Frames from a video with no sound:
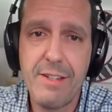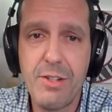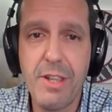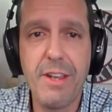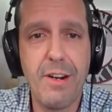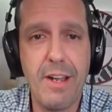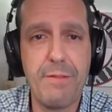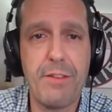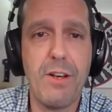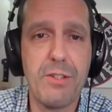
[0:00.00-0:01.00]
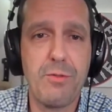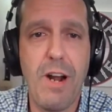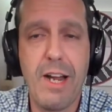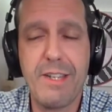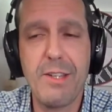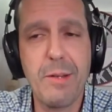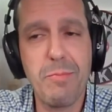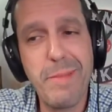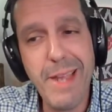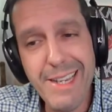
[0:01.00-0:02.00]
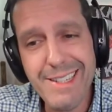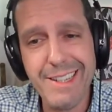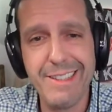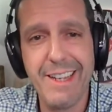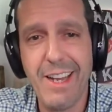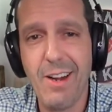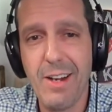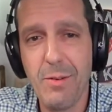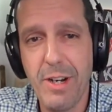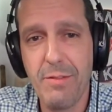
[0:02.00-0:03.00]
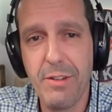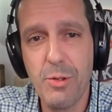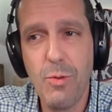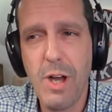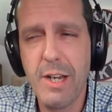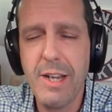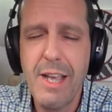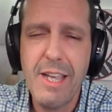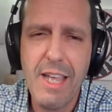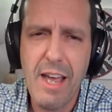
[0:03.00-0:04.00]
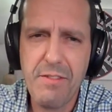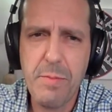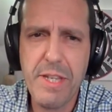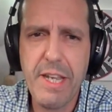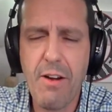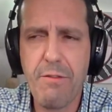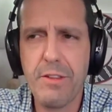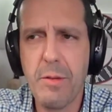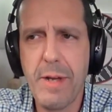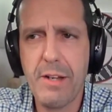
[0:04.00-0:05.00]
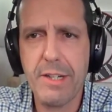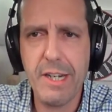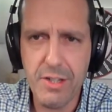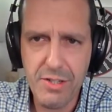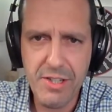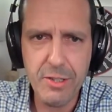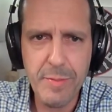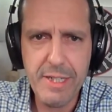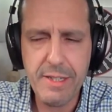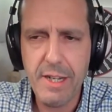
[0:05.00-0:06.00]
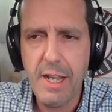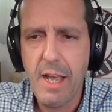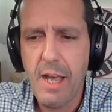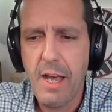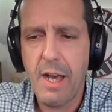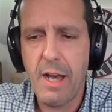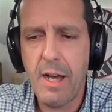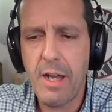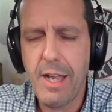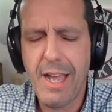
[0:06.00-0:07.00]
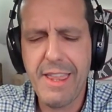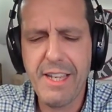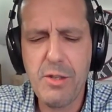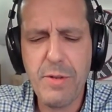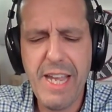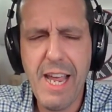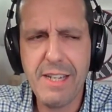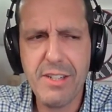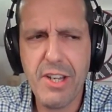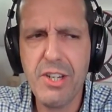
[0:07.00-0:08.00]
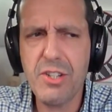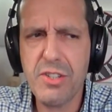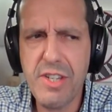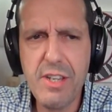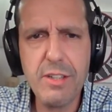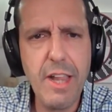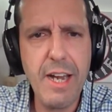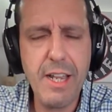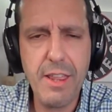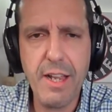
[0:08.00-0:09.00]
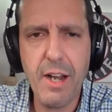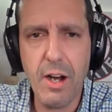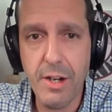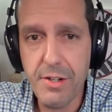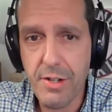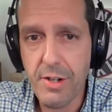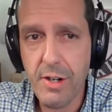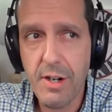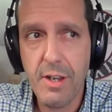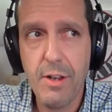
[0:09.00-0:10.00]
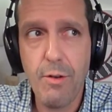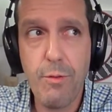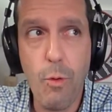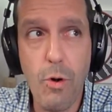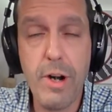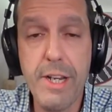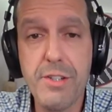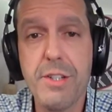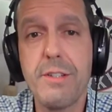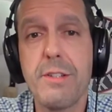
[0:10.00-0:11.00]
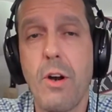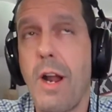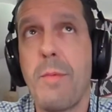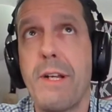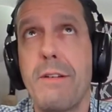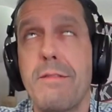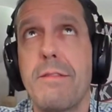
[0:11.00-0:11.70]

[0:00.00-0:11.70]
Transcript: do their knife laws rock. You can basically carry whatever you want. You have to be careful about concealment. Uh, I think you can't conceal anything under four inches, or I mean,